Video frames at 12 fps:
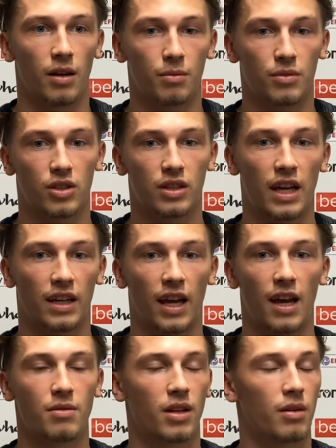just getting
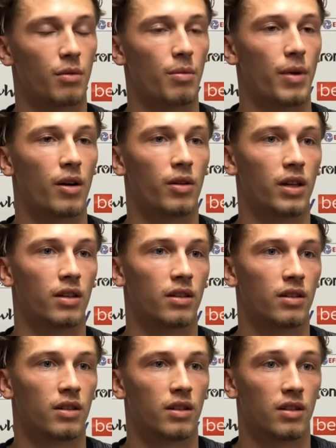games under my belt and
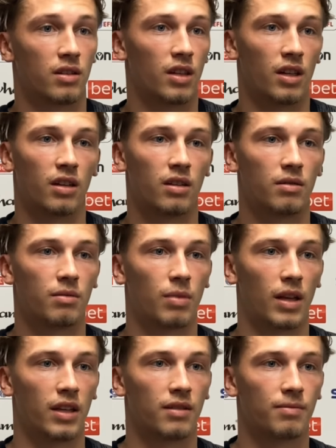yeah,
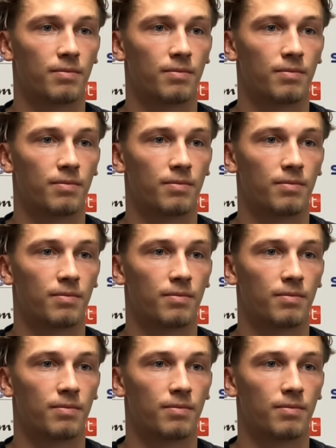playing.